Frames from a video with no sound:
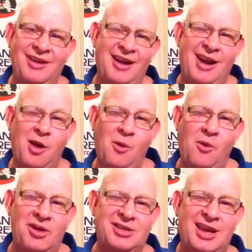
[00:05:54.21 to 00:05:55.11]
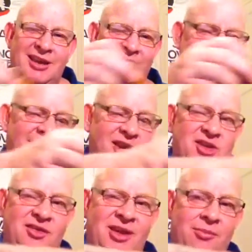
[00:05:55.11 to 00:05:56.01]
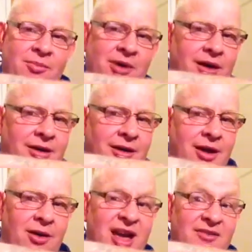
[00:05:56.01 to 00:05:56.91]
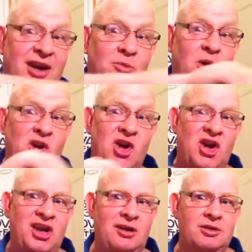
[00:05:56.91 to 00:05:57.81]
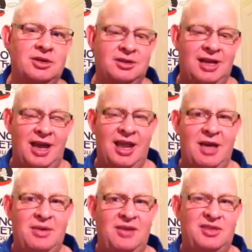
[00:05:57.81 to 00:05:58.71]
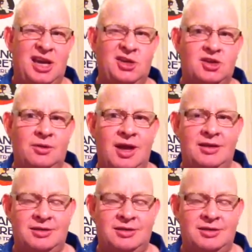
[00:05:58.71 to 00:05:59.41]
and I don't want to take advantage of him, but you know, I have had one earlier, just get a little bit of taste to it.